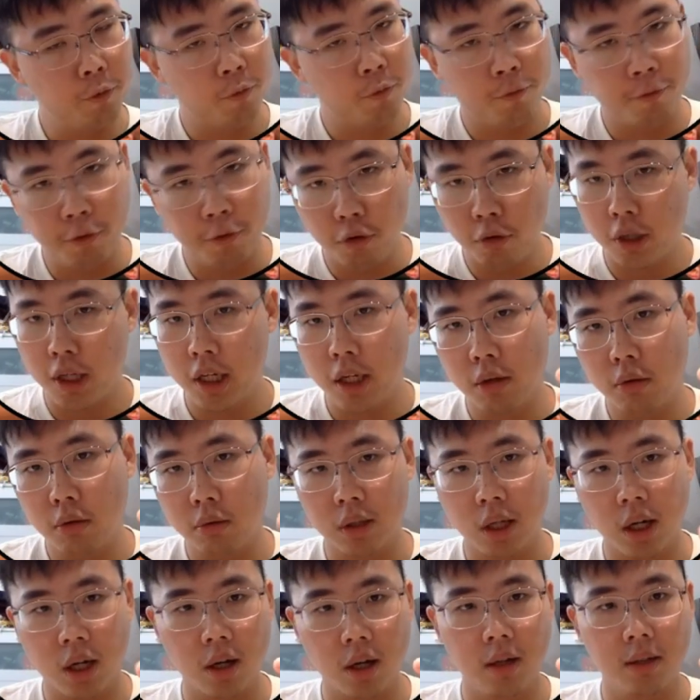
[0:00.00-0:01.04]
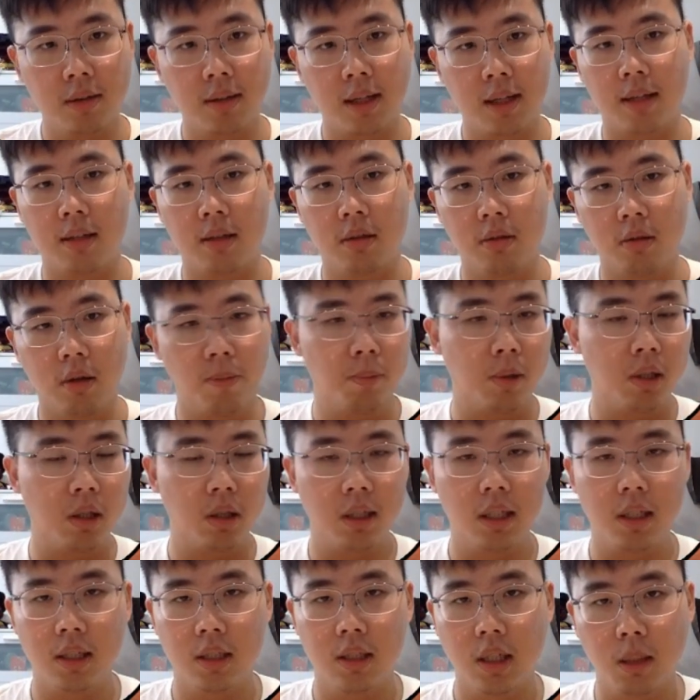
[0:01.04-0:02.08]
full heel turn that you have been
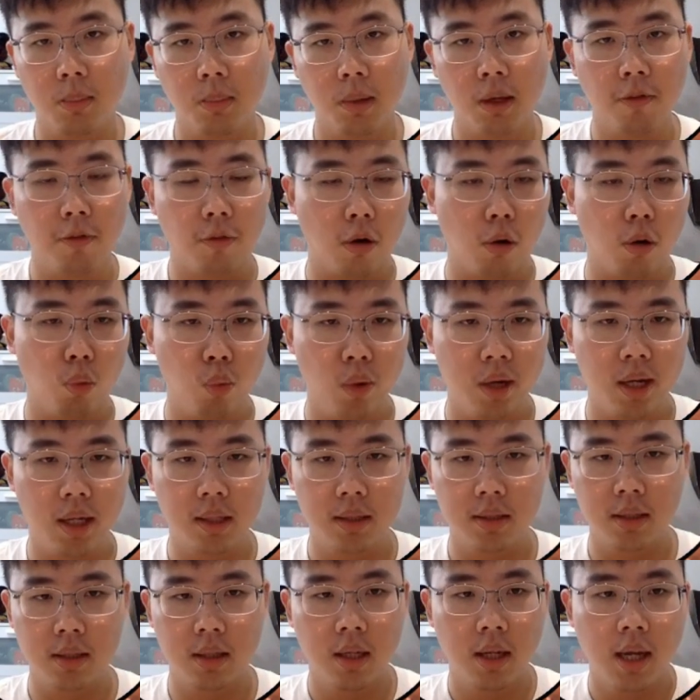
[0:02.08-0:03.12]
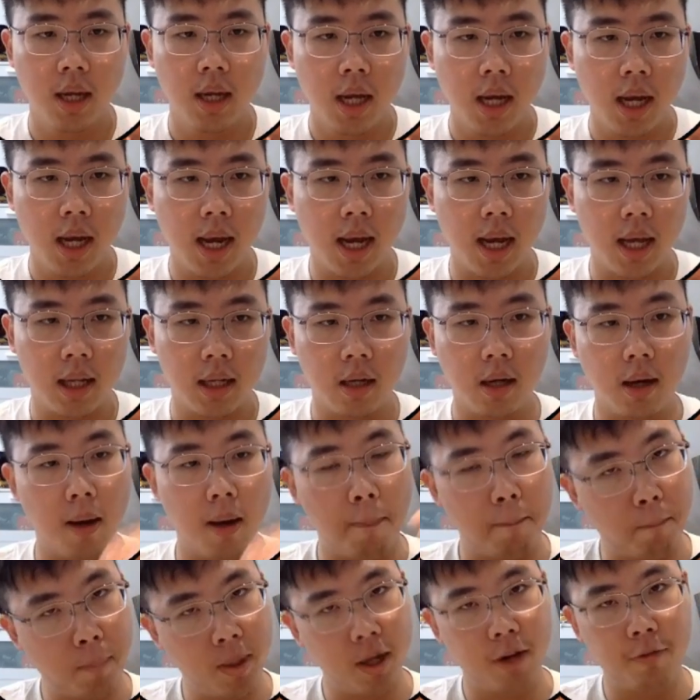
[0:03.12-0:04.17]
teasing me for weeks, and a
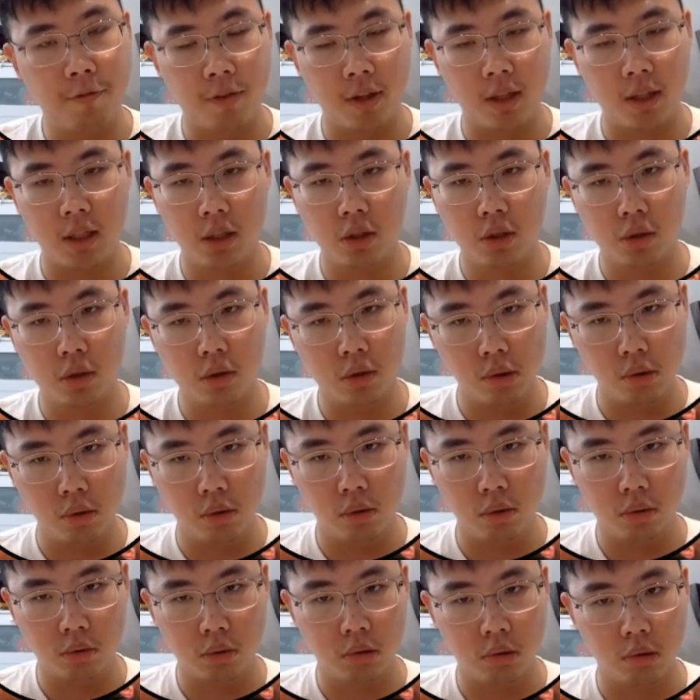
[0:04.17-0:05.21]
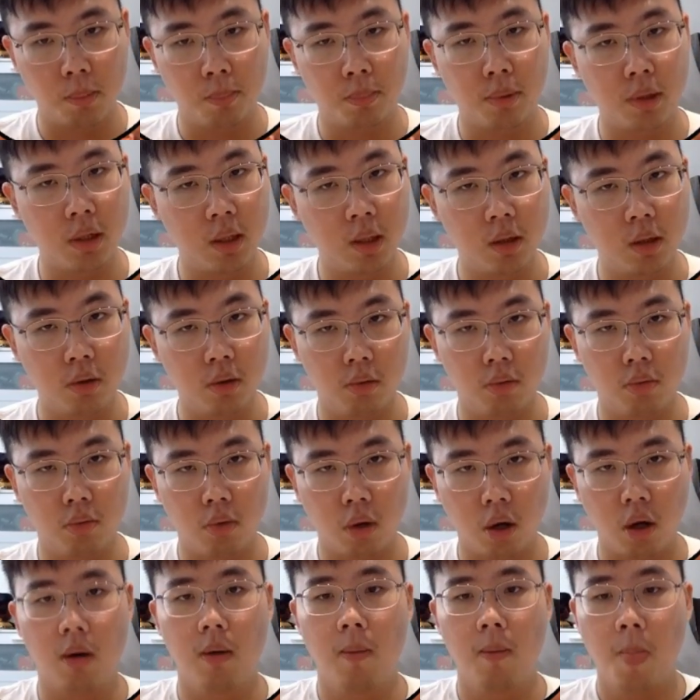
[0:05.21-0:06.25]
big finish to a pretty good
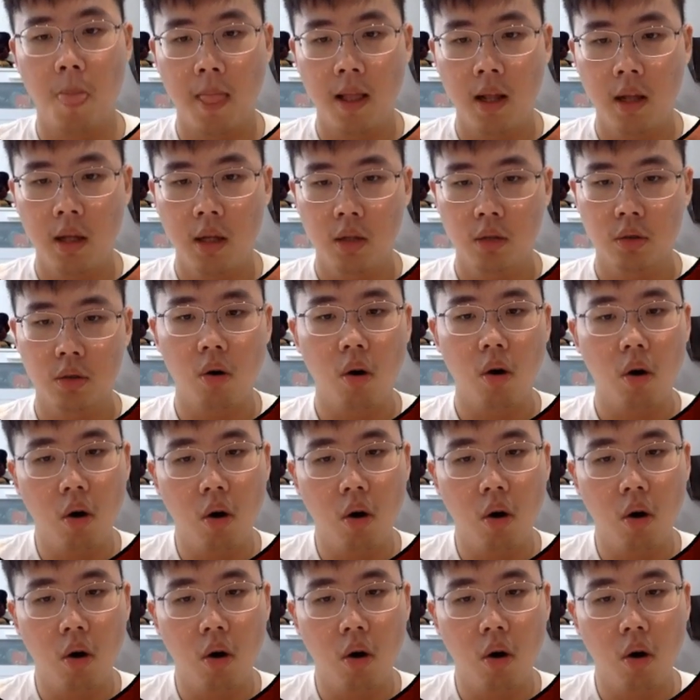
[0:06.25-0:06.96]
Raw. So